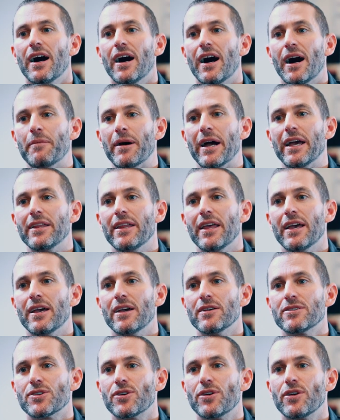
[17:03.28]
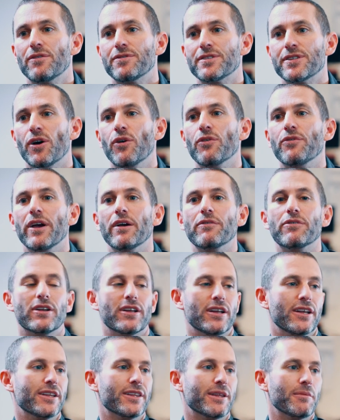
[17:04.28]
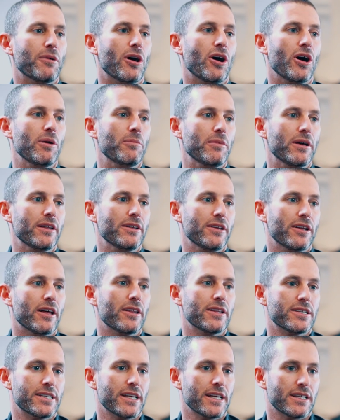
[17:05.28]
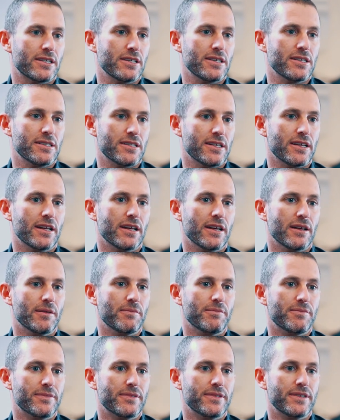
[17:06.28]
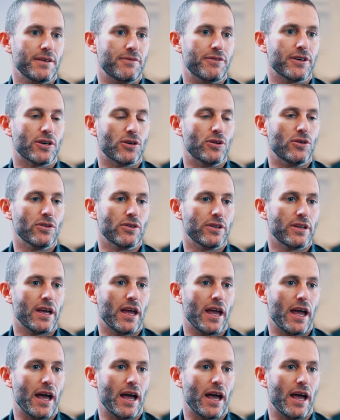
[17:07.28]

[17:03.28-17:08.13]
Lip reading: I mean, they're sort of self-evident at the moment. You know, the sectors that are difficult